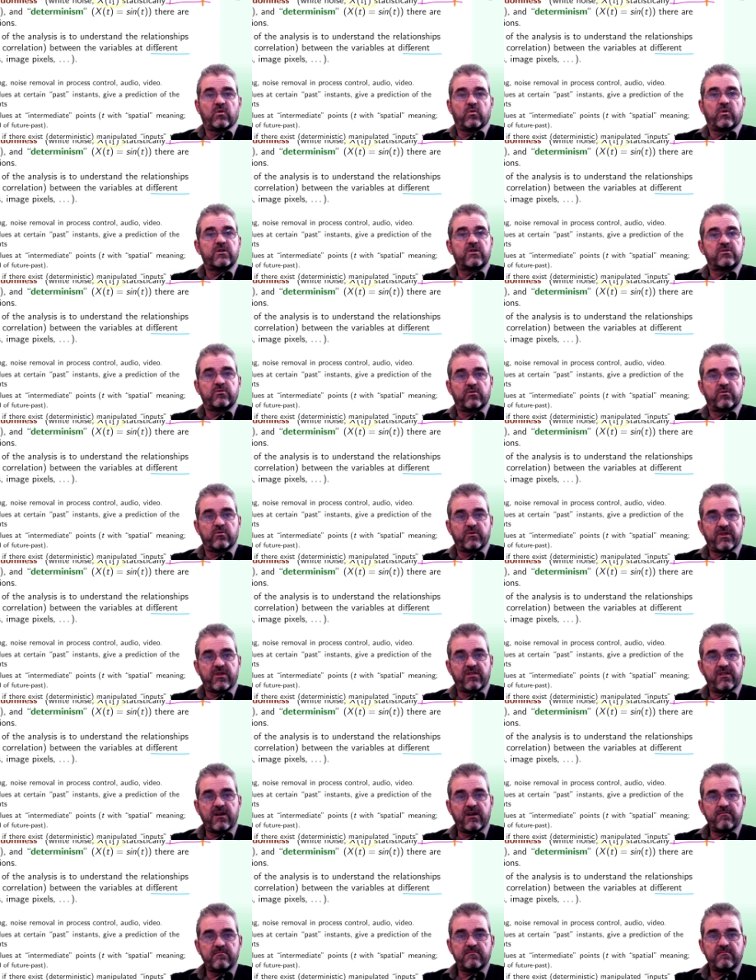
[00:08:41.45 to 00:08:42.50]
what to do with
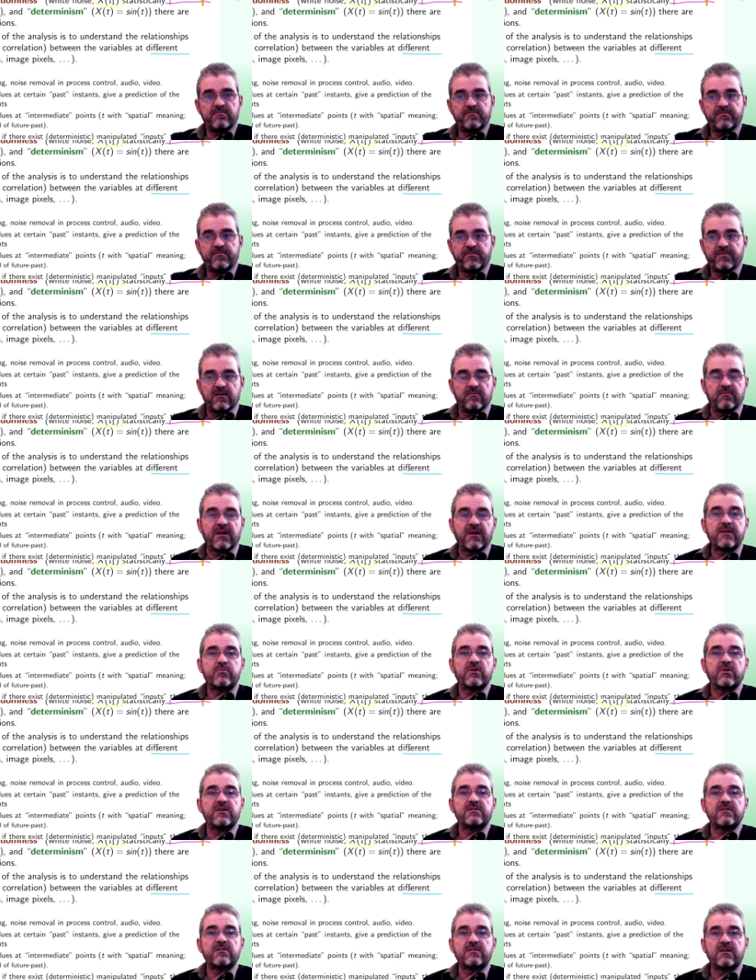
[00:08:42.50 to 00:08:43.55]
them,
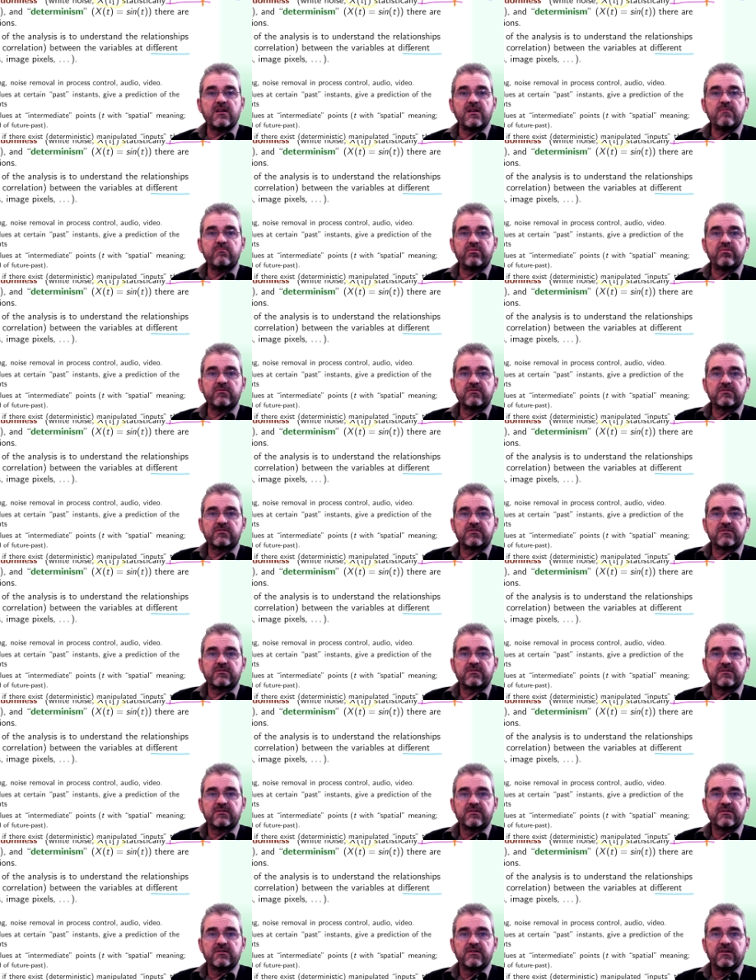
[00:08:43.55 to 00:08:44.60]
manipulated inputs
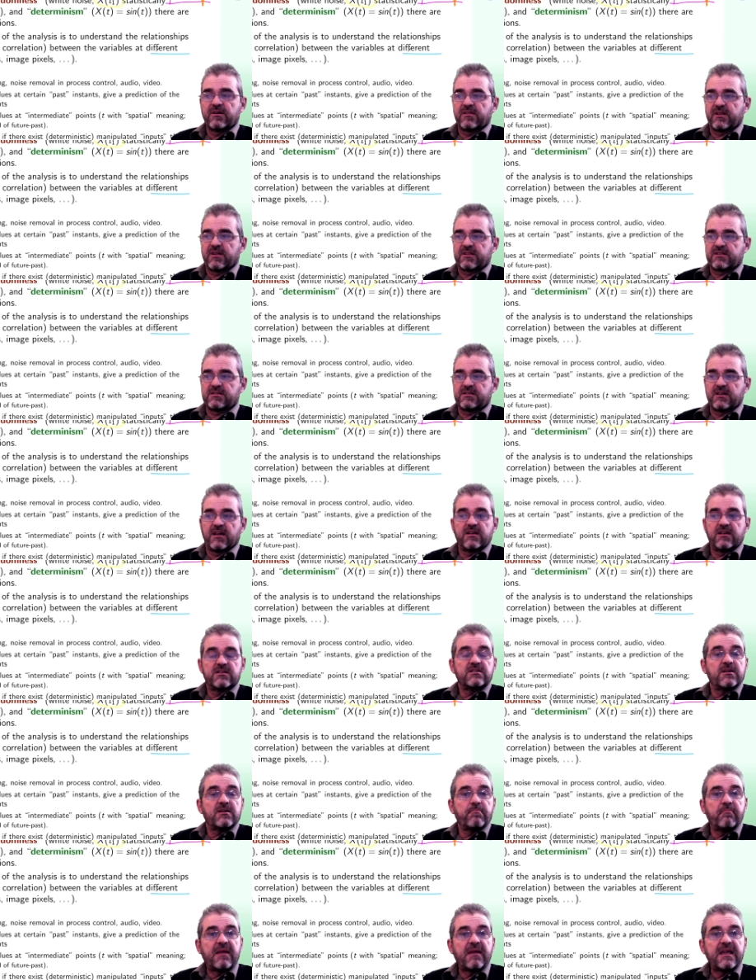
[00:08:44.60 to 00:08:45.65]
that
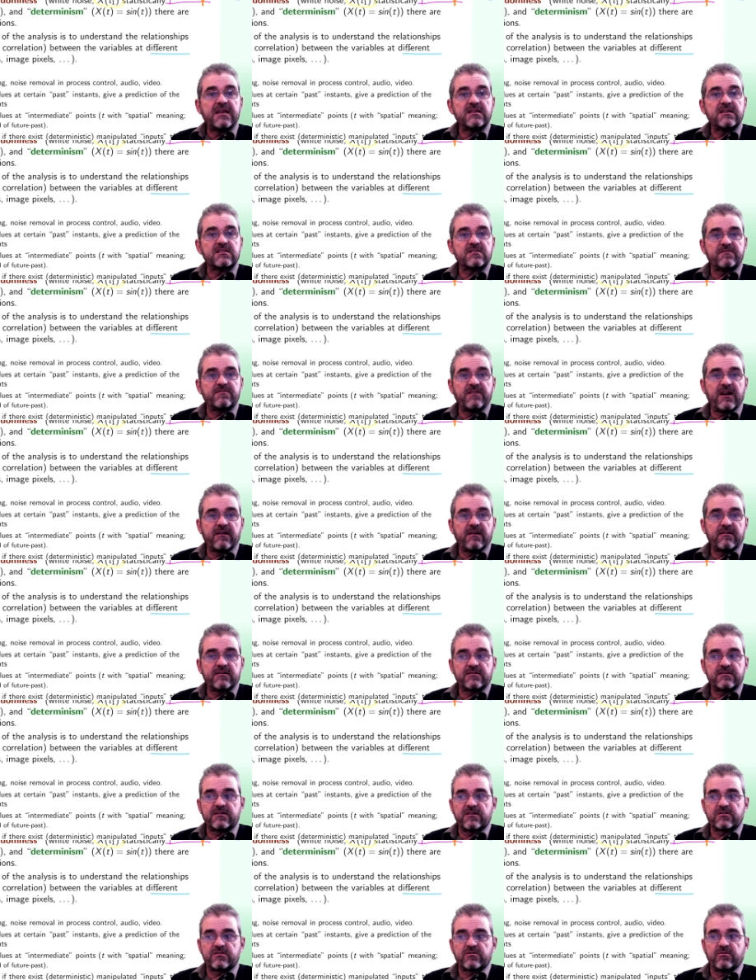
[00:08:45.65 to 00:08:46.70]
change means,
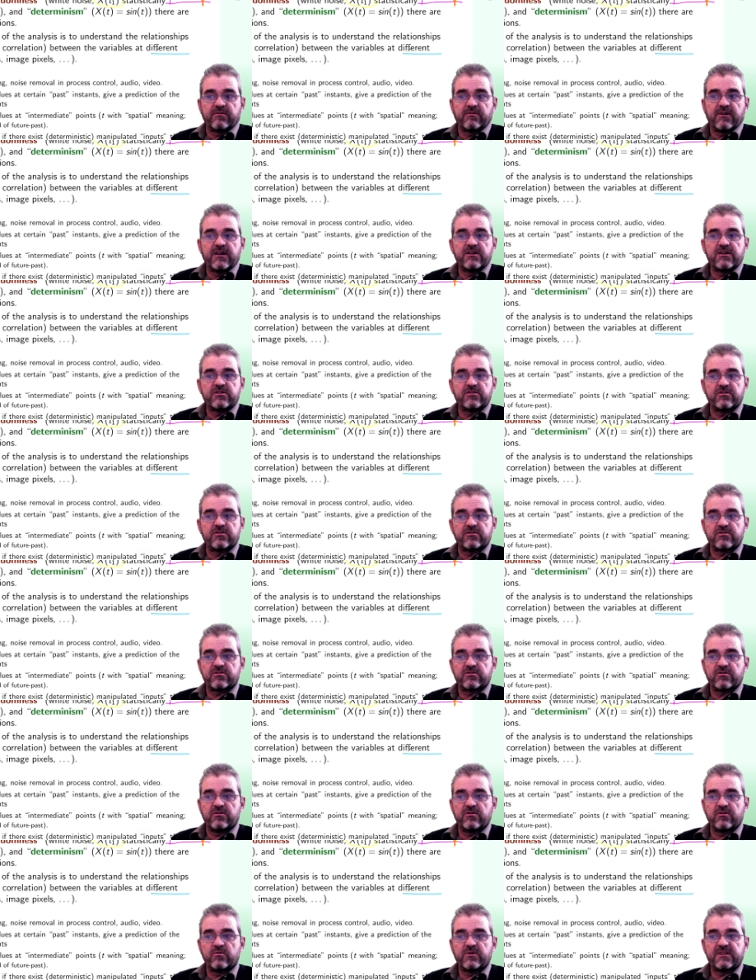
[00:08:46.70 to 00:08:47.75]
variances,
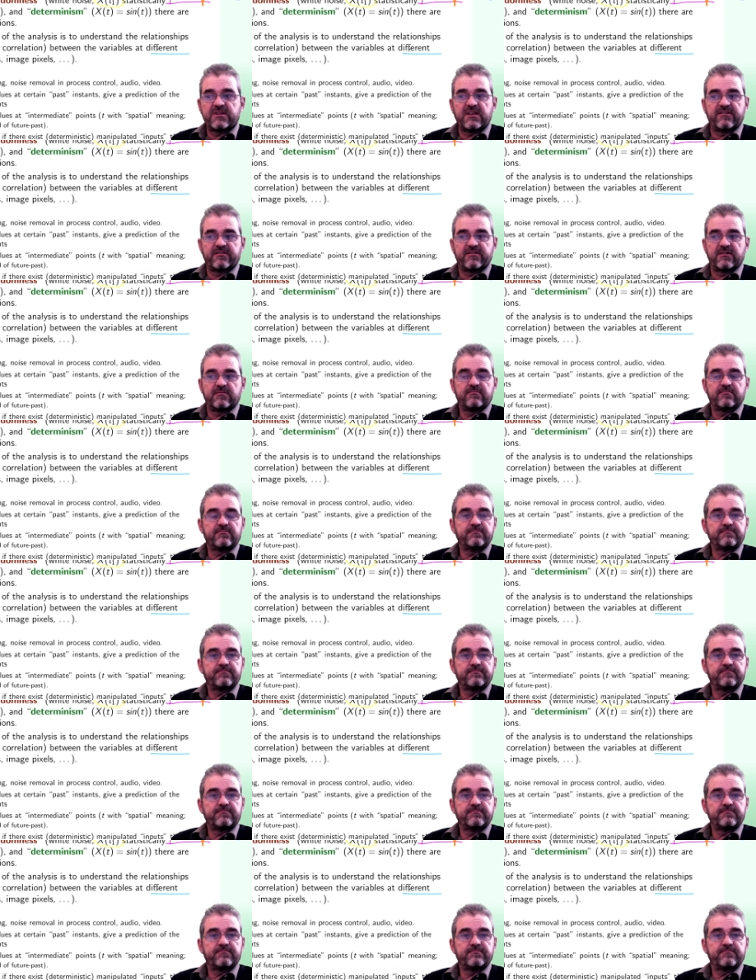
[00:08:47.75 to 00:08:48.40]
correlations, or whatever,